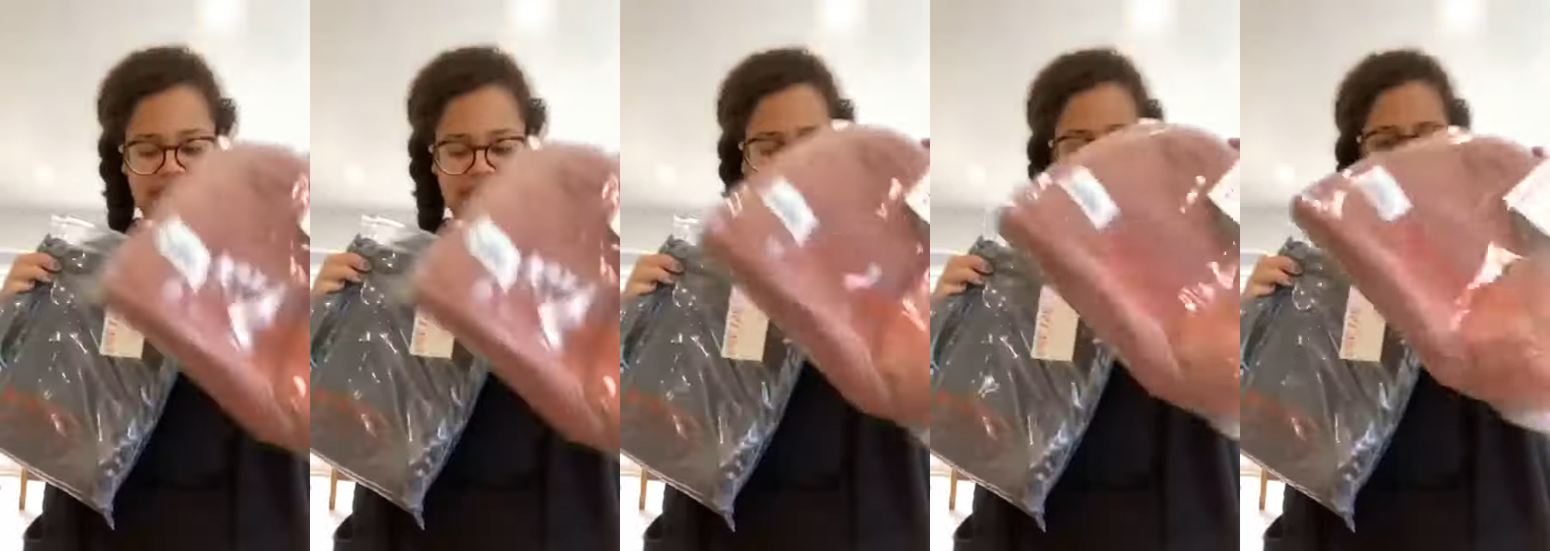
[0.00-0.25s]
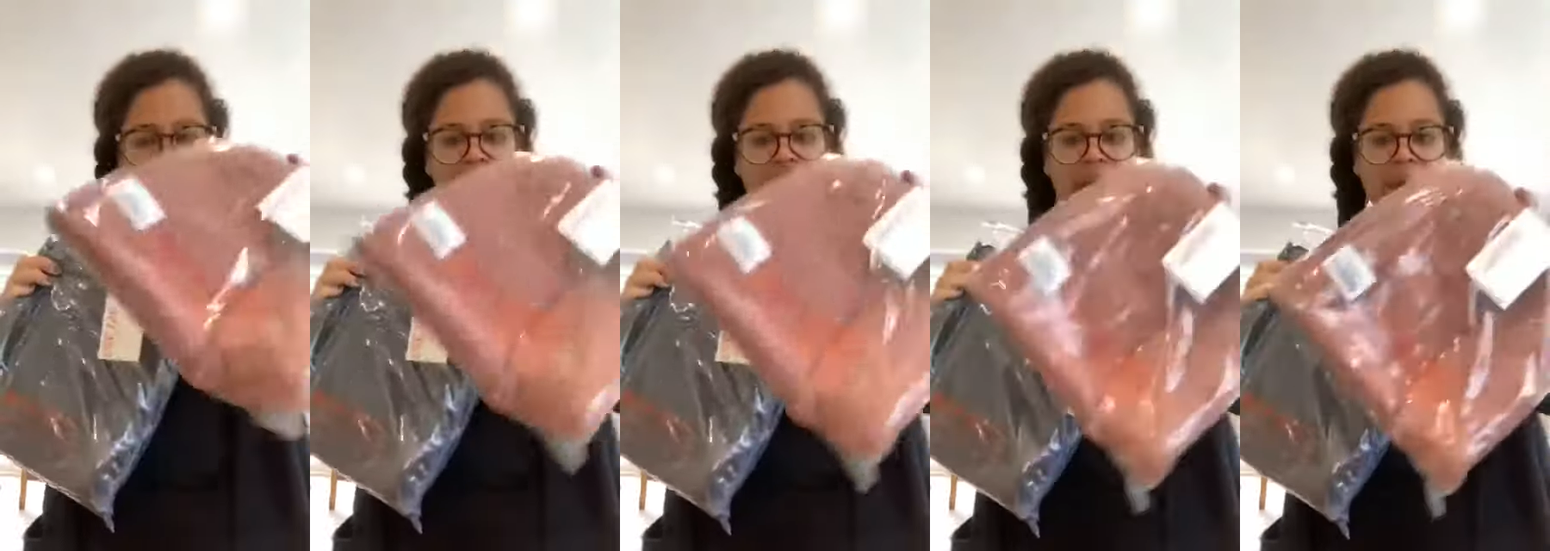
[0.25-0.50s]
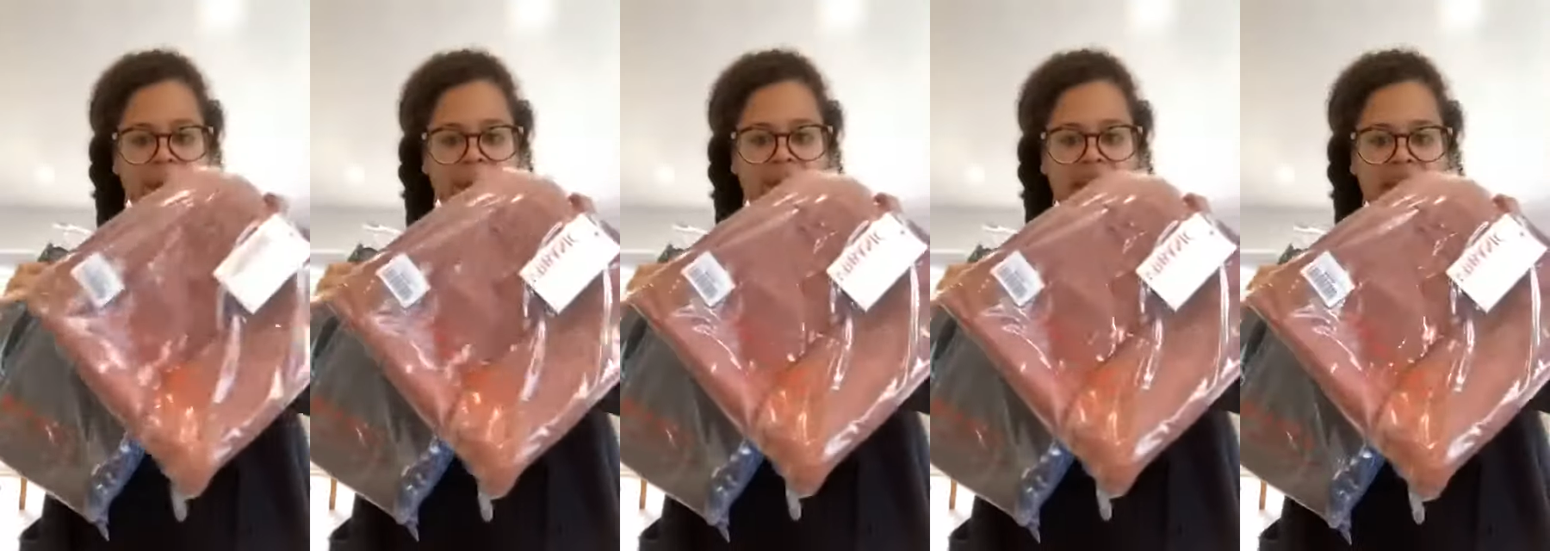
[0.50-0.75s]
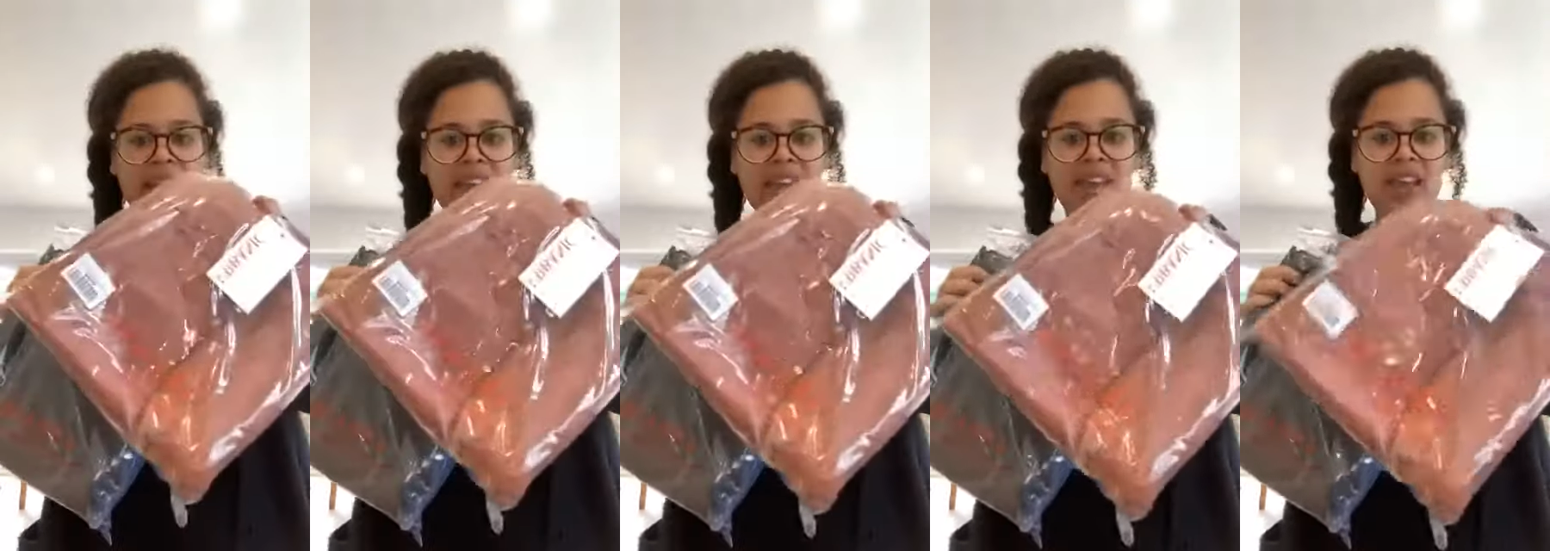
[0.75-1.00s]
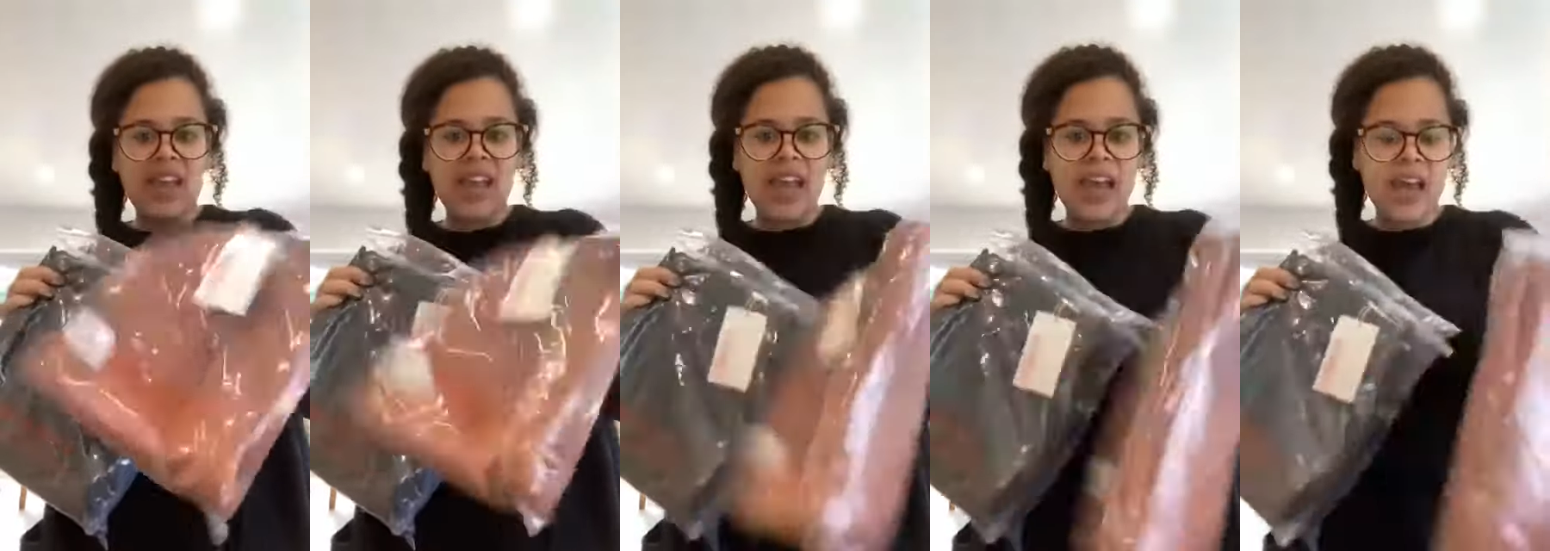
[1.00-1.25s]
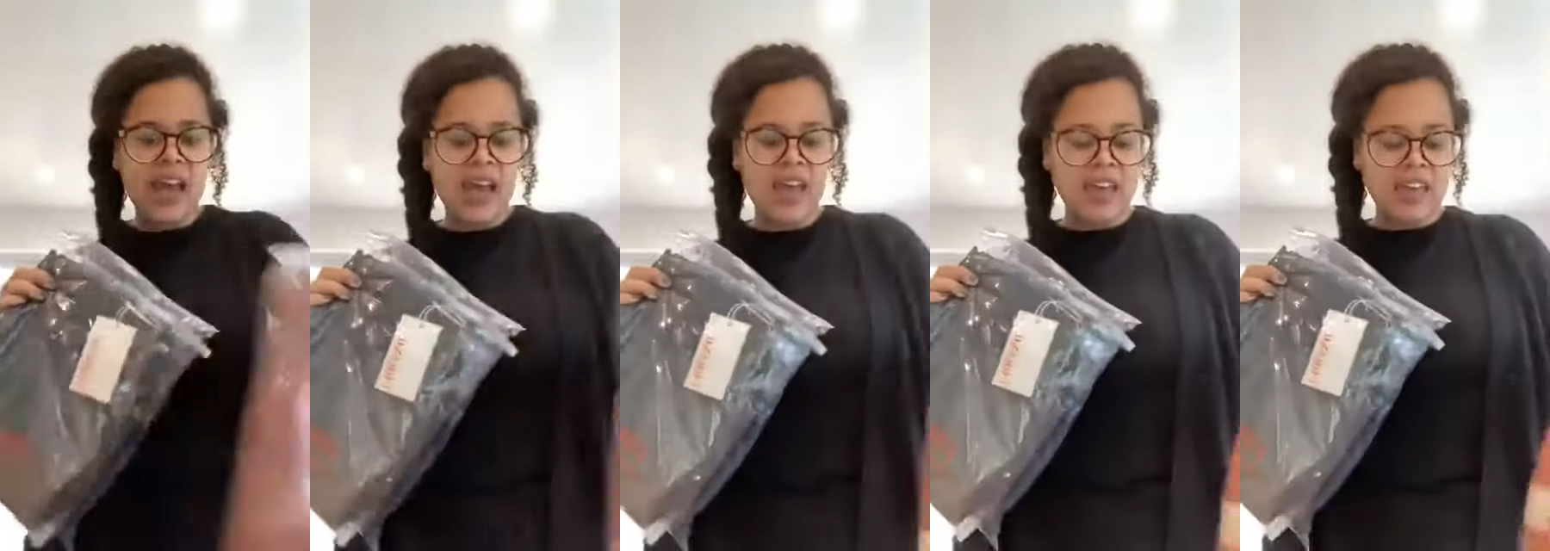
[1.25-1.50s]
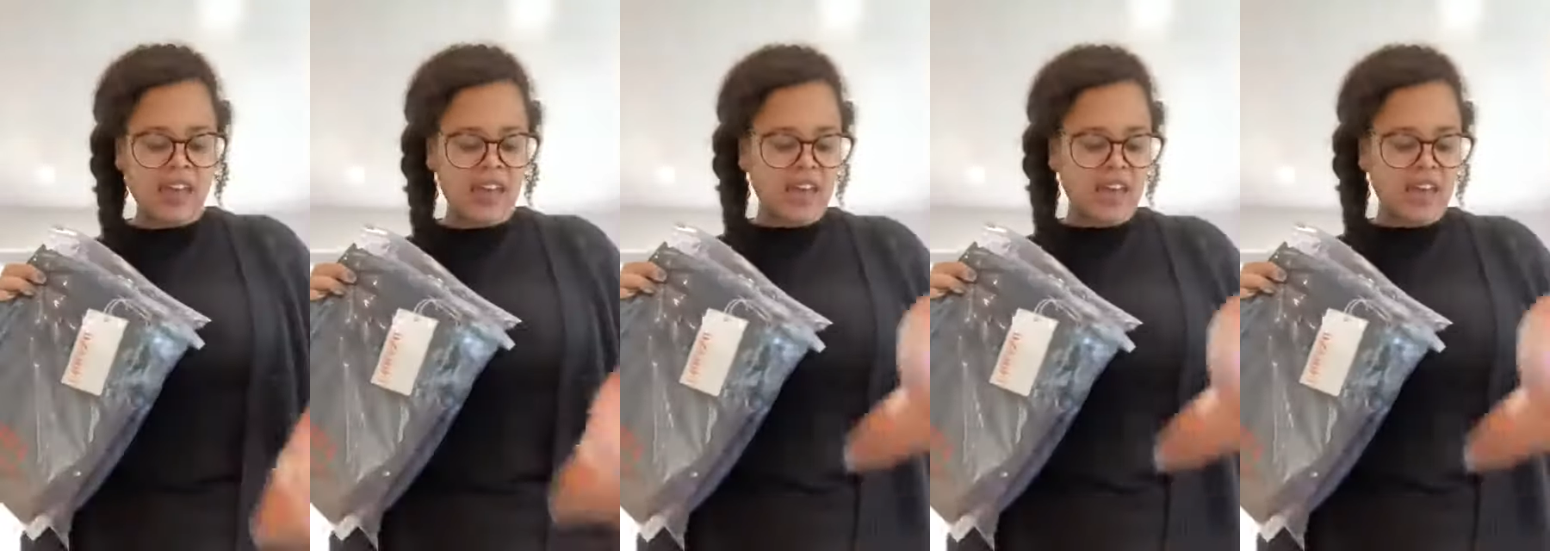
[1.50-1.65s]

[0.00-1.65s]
like a pinky colour.